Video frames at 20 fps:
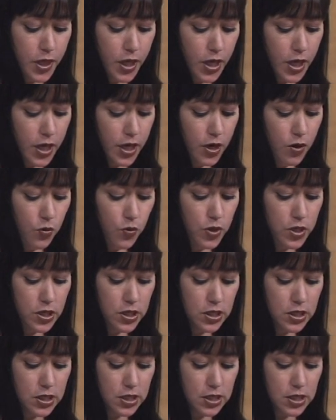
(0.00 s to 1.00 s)
It
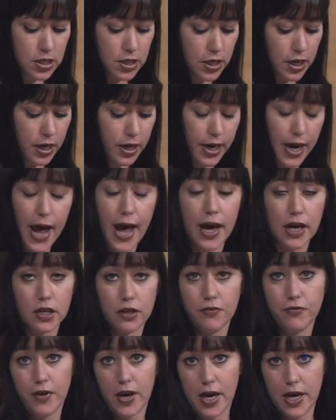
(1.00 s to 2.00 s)
was an
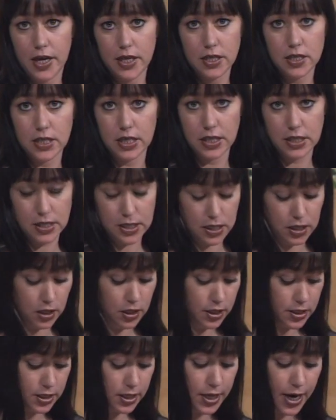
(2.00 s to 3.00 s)
active case. It still
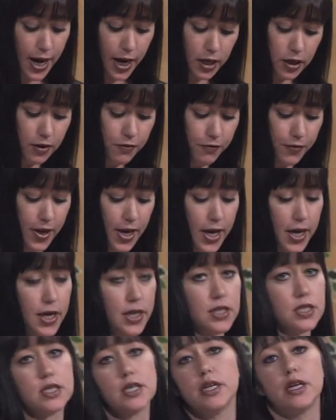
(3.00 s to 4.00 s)
is an active
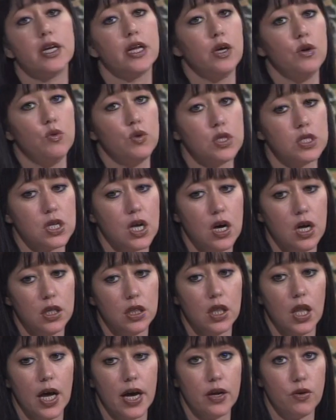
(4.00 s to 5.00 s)
case, and he was
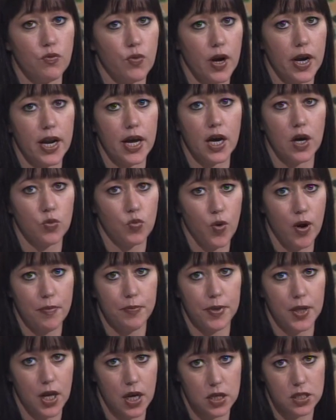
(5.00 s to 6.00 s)
online writing on
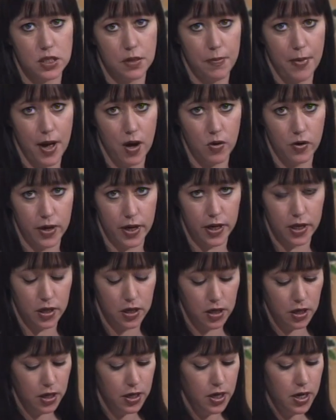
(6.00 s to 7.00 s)
weblogs about it.
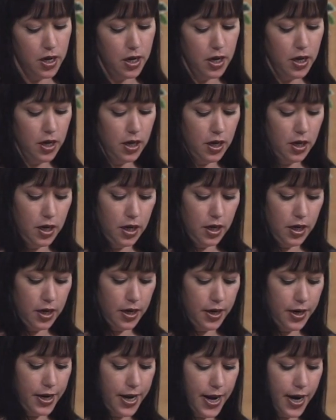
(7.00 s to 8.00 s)

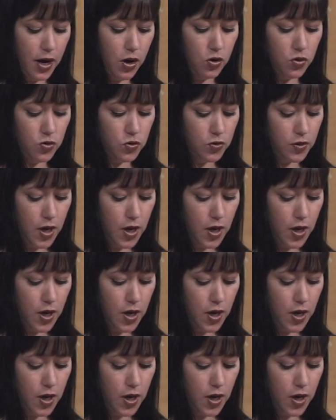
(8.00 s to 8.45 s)
Now,